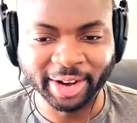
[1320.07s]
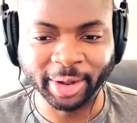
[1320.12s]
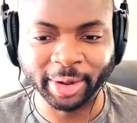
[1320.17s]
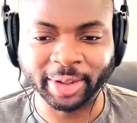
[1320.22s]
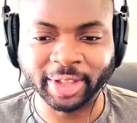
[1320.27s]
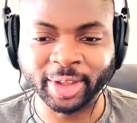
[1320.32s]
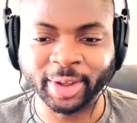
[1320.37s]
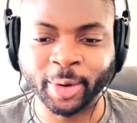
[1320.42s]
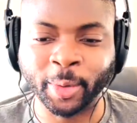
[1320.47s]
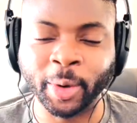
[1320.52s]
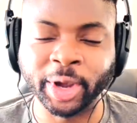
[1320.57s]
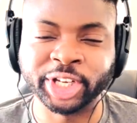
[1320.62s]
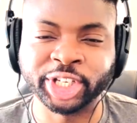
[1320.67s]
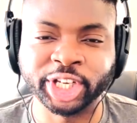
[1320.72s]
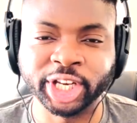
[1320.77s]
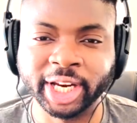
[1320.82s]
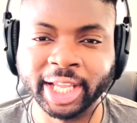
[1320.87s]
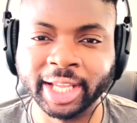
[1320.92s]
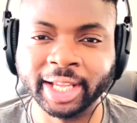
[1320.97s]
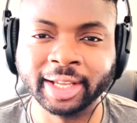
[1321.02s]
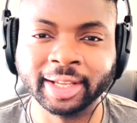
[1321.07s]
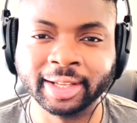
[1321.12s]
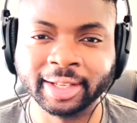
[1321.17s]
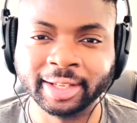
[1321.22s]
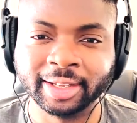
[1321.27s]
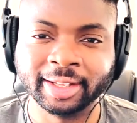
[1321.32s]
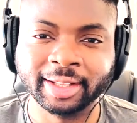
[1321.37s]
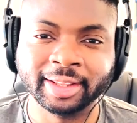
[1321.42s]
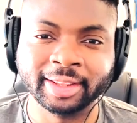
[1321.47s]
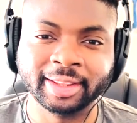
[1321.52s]
know, questioning
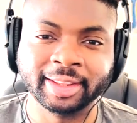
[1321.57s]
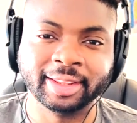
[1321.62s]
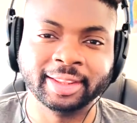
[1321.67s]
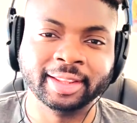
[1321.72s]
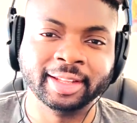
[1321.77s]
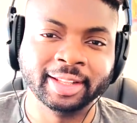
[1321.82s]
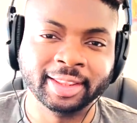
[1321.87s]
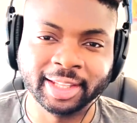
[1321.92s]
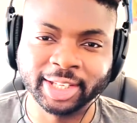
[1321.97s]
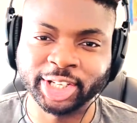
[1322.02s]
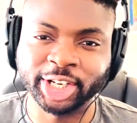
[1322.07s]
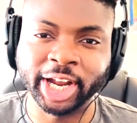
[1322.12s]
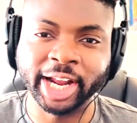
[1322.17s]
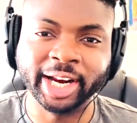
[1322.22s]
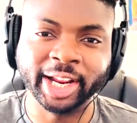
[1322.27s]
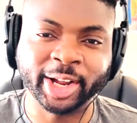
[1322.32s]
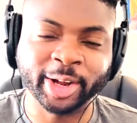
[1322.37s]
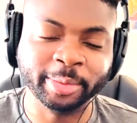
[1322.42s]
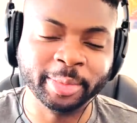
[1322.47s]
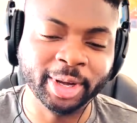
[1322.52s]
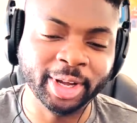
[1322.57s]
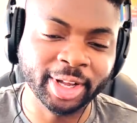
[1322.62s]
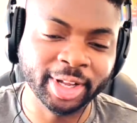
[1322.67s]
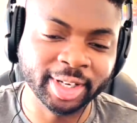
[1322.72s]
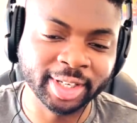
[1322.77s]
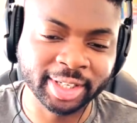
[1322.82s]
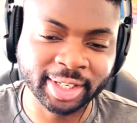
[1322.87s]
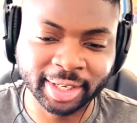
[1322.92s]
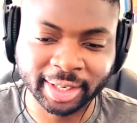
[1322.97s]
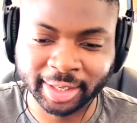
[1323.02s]
the chain of
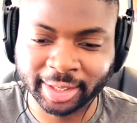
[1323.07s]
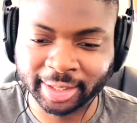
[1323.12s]
command.